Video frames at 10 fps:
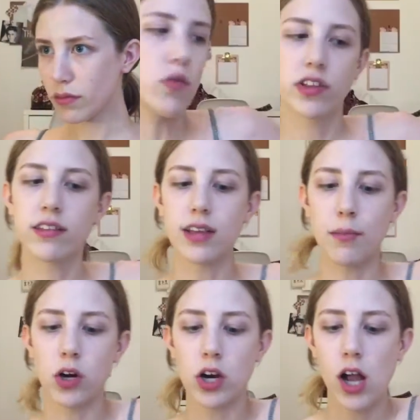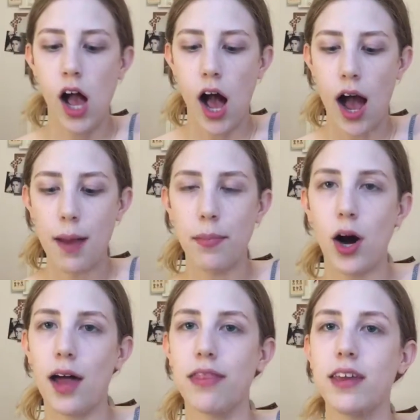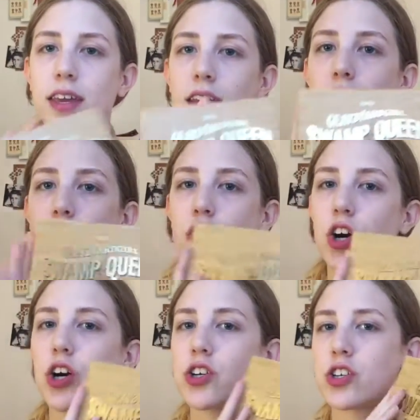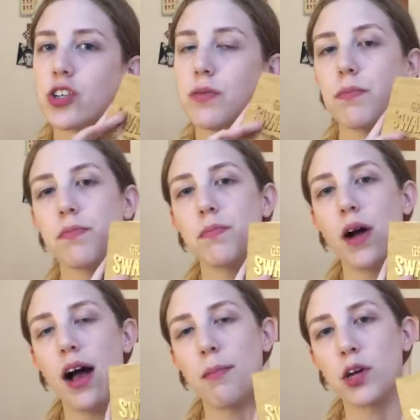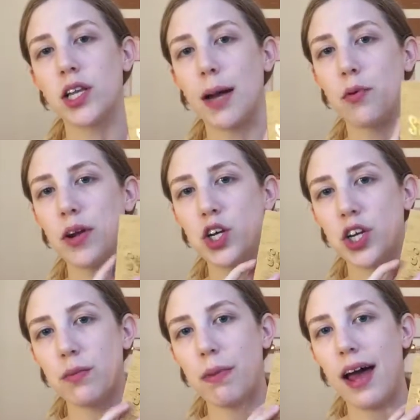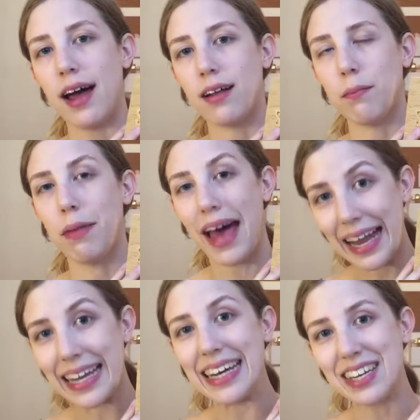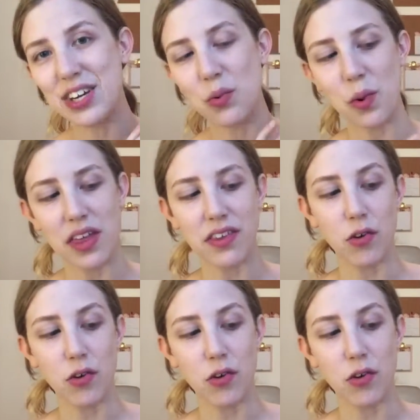Over the summer, I bought the Tarte collaboration palette with